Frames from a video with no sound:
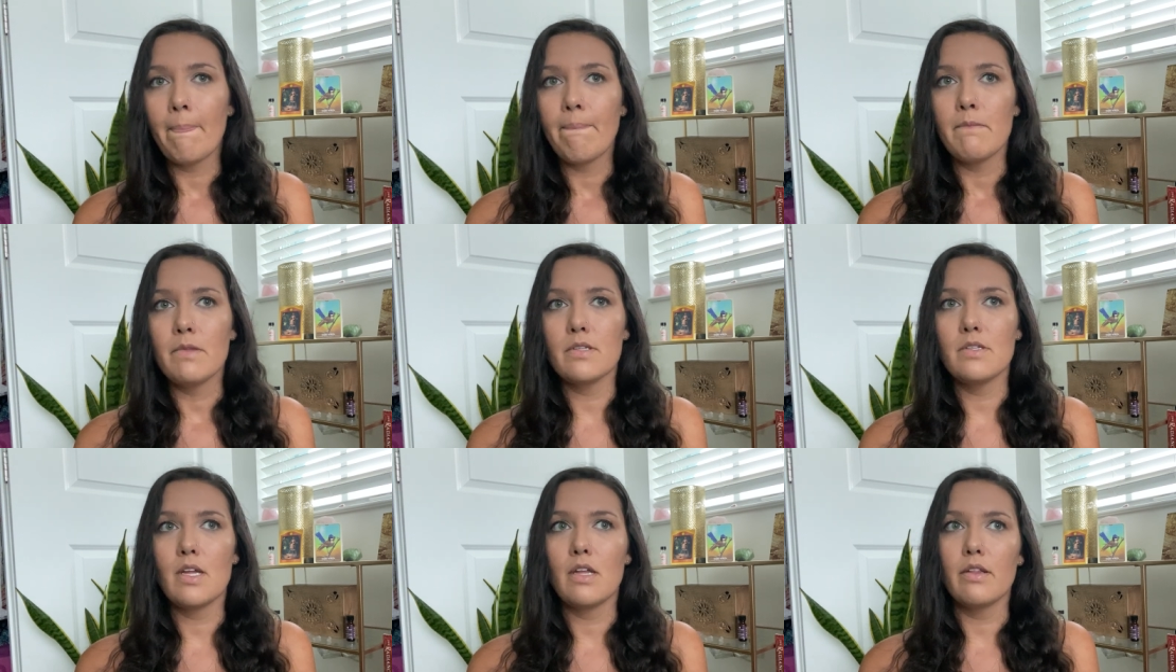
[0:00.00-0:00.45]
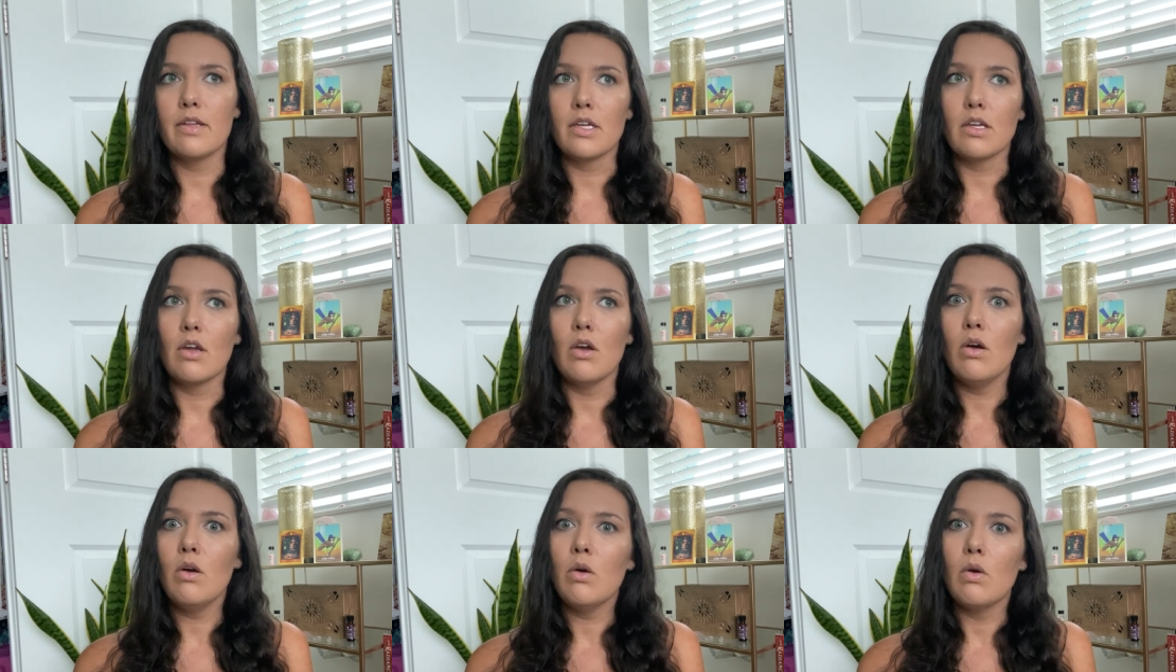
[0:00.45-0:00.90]
It's not
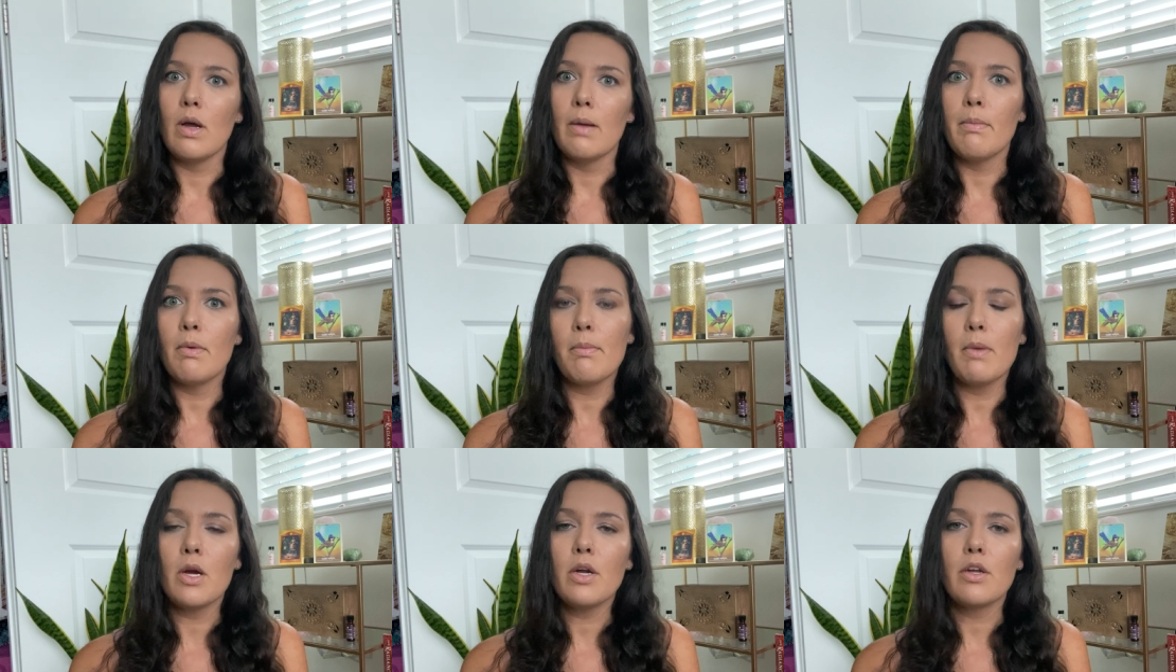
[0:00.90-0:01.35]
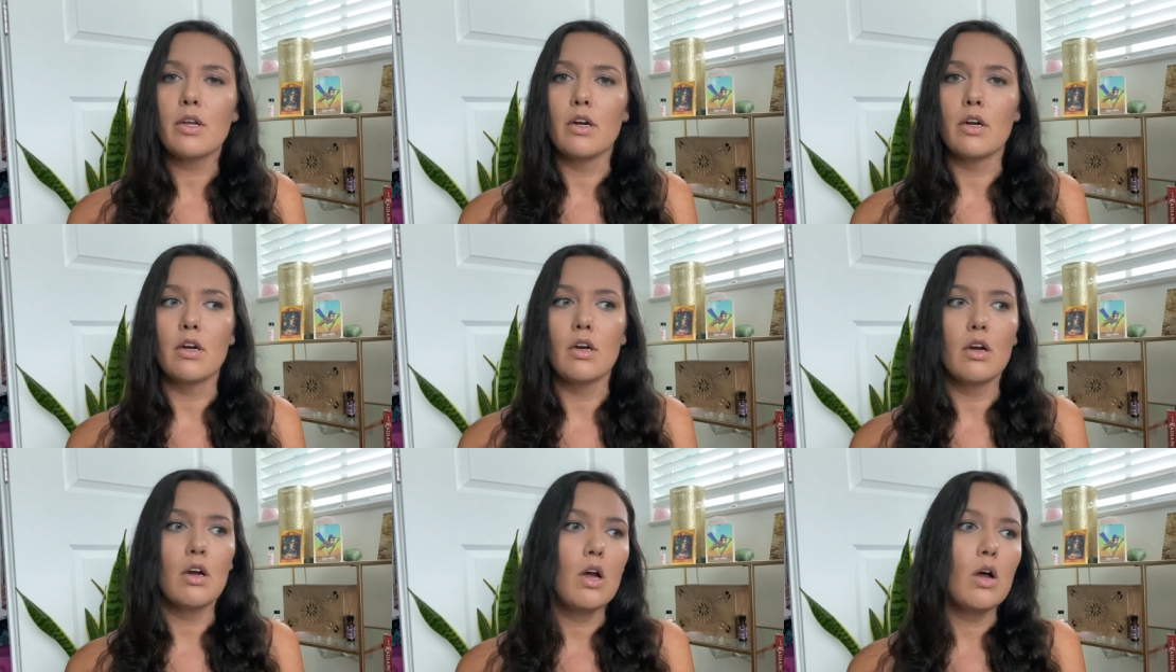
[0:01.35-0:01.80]
like, oh, I'm a
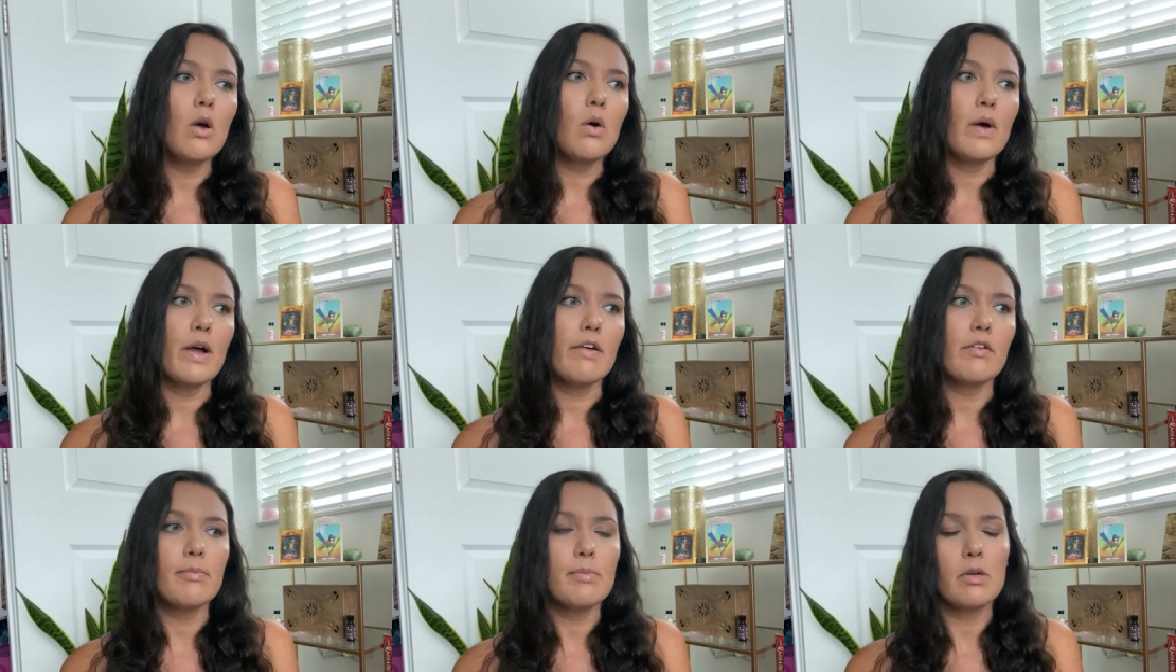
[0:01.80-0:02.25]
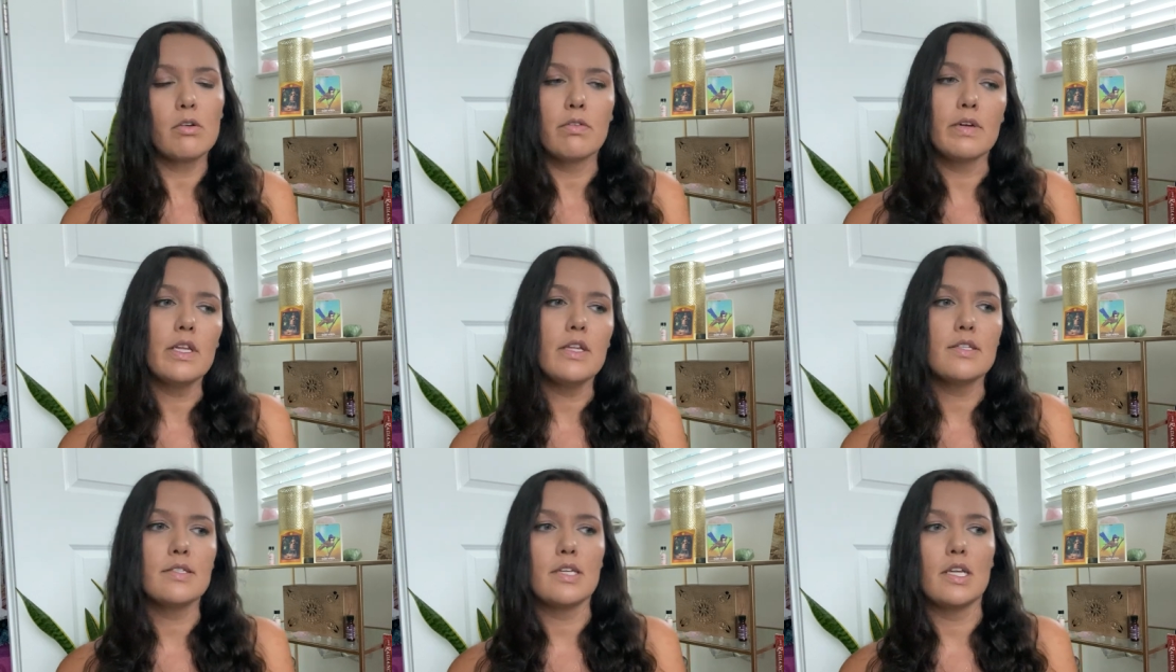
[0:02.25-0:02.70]
marketer. Oh, I'm a
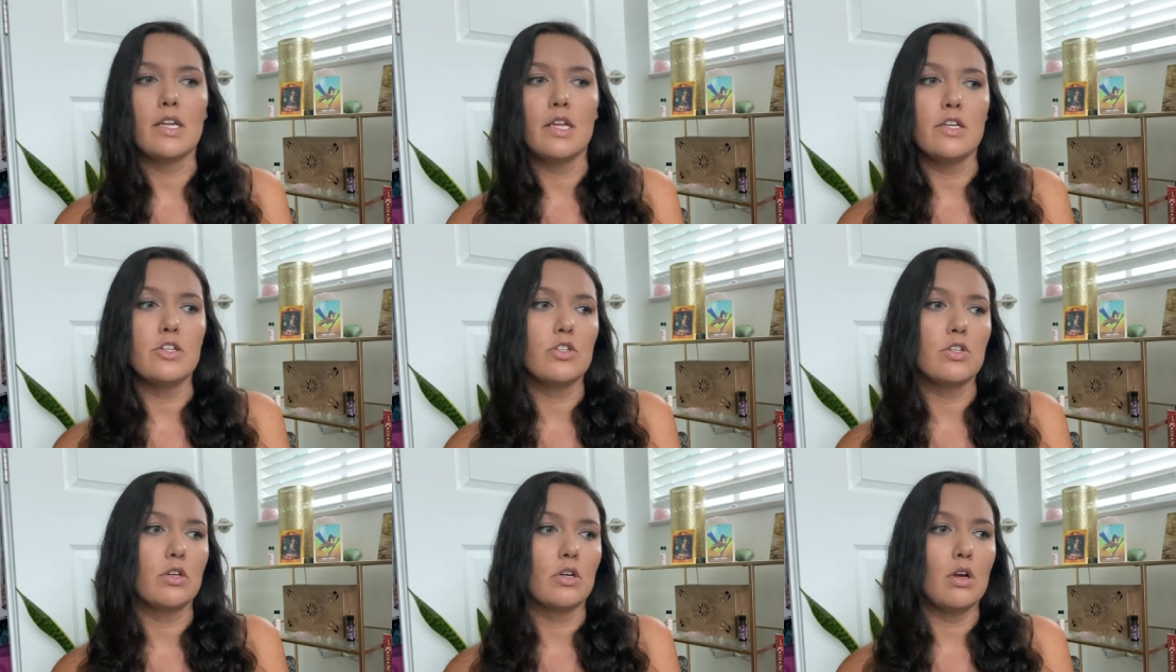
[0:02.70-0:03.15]
real estate agent.